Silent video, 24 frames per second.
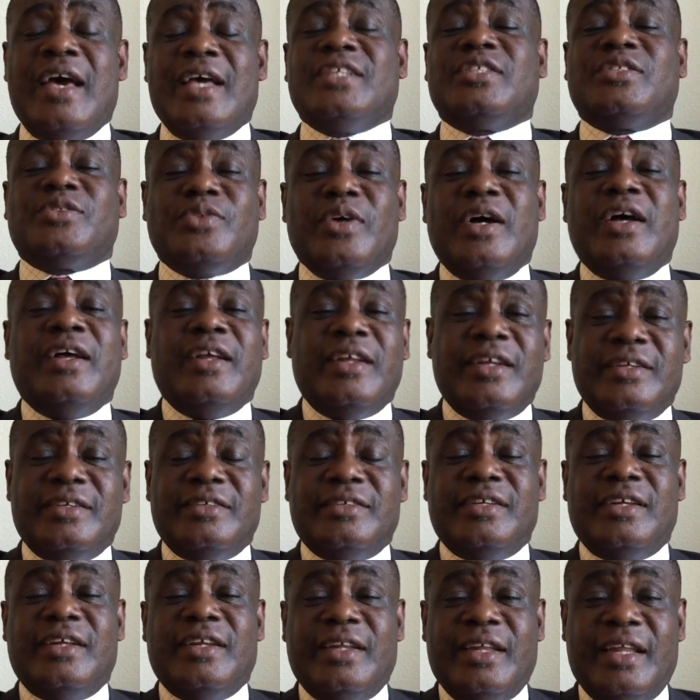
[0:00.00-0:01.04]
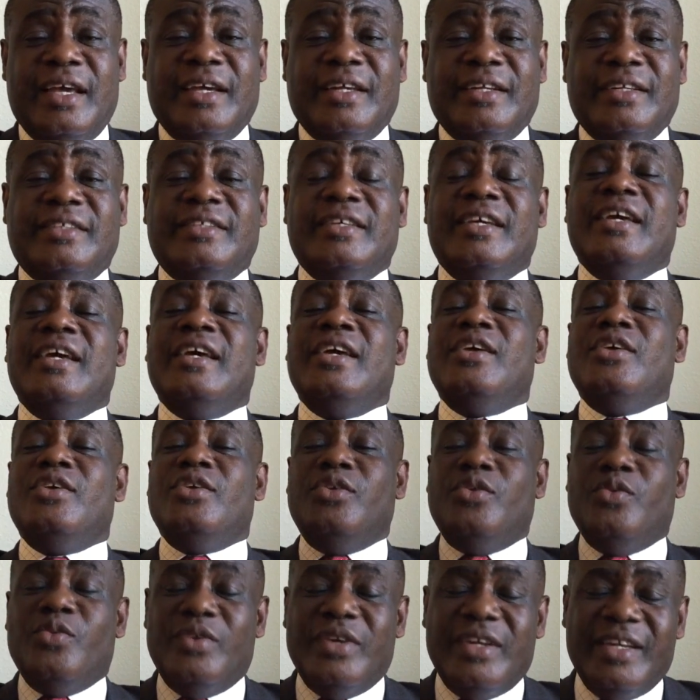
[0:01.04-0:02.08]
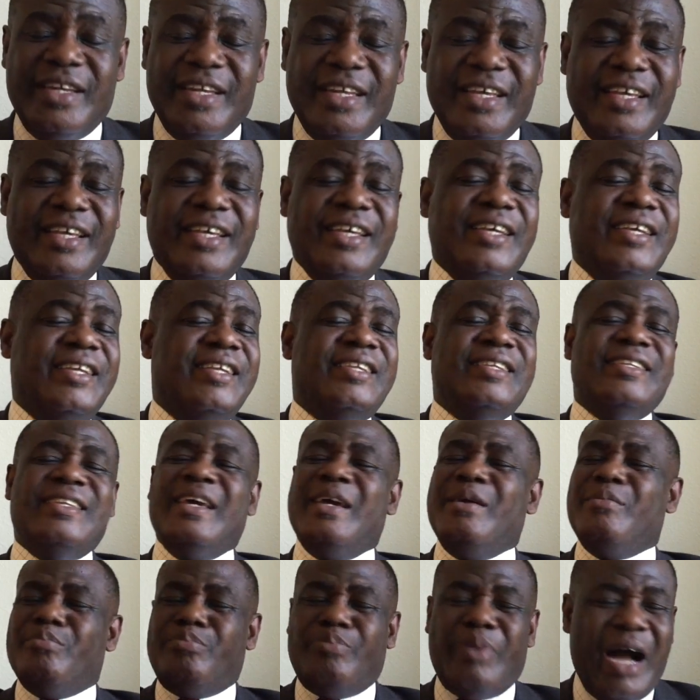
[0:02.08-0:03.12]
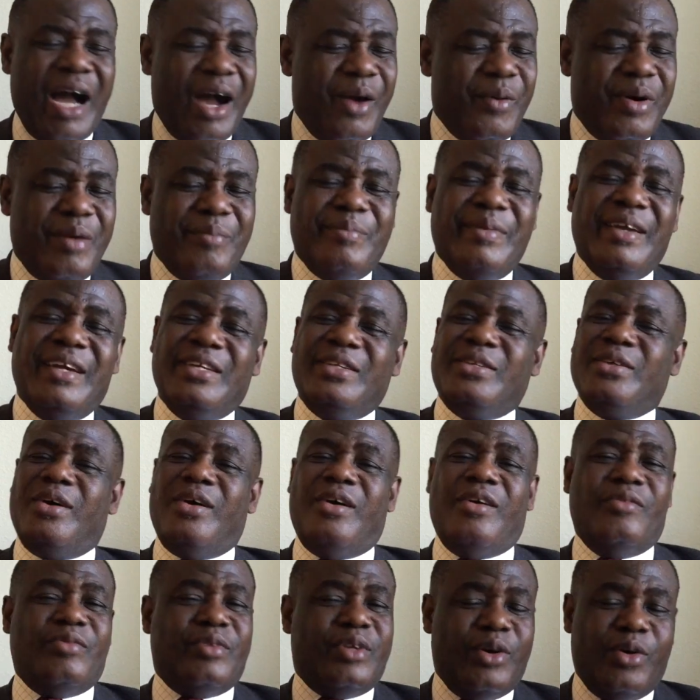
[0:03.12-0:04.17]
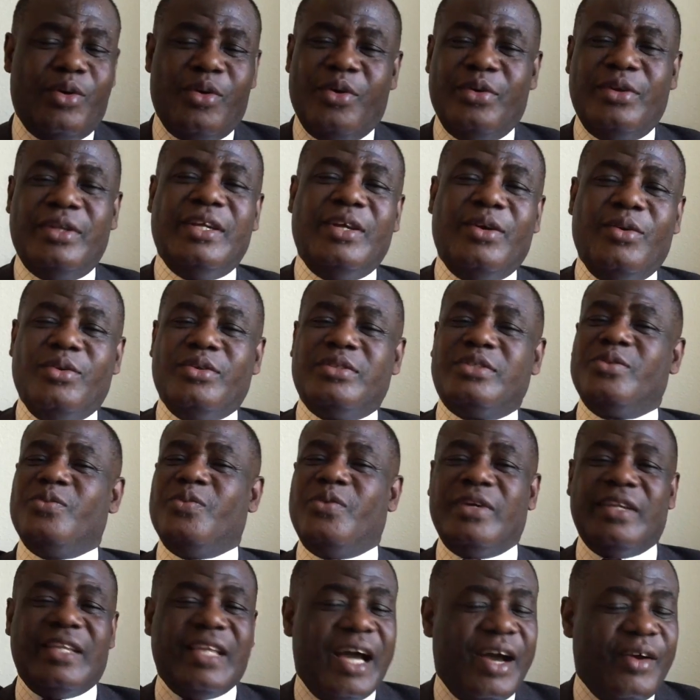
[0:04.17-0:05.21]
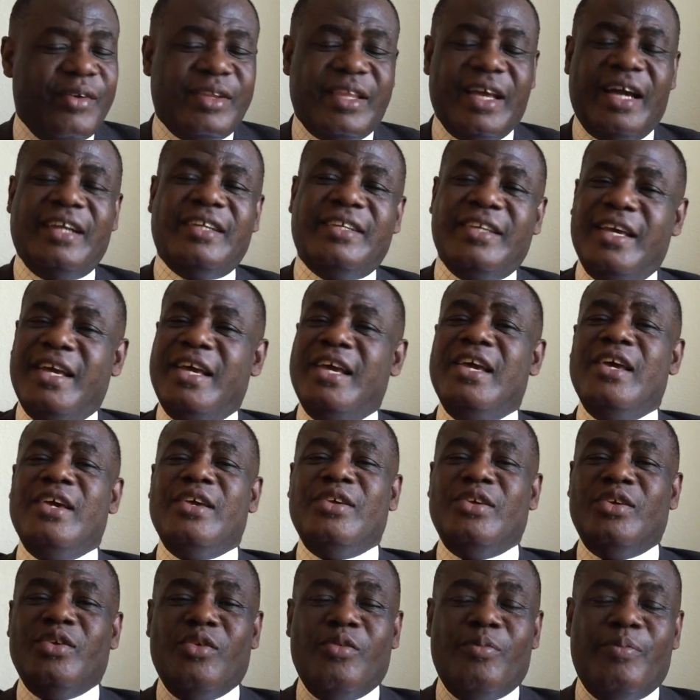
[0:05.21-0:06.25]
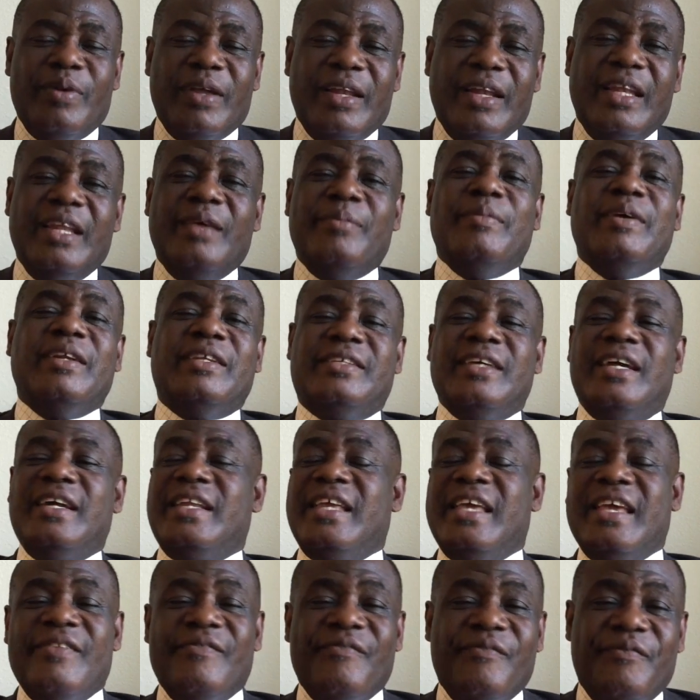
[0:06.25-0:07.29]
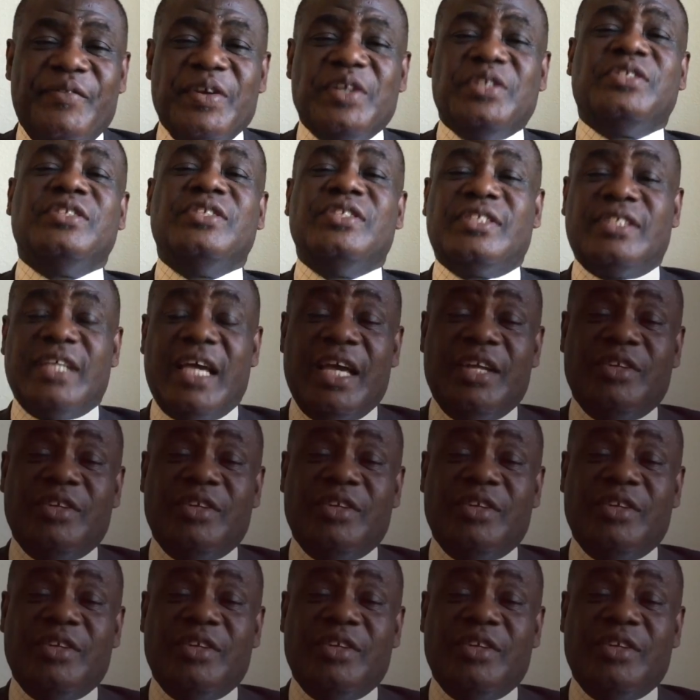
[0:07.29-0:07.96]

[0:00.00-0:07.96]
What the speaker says: extra length, you need the empowerment of the Holy Ghost. Without that, you'll be limited in visions